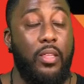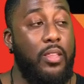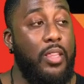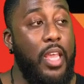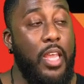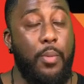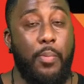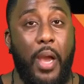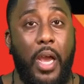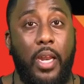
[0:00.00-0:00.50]

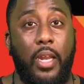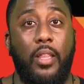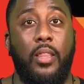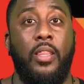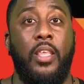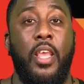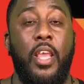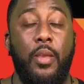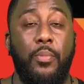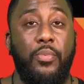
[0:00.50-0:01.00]
Think about it.
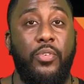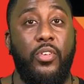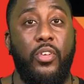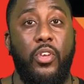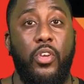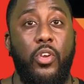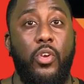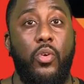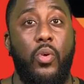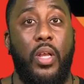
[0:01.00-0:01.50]
The
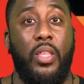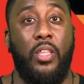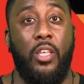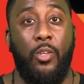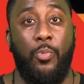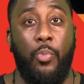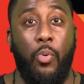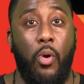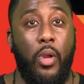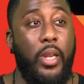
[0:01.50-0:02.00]
MCU at
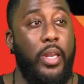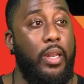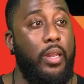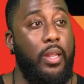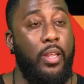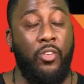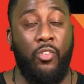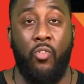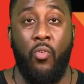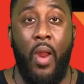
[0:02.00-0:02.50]
this point
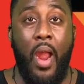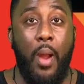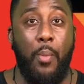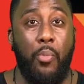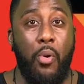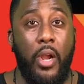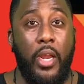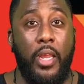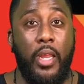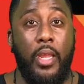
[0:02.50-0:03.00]
is
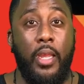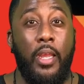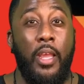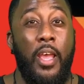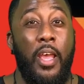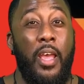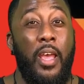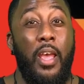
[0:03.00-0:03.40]
groundbreaking.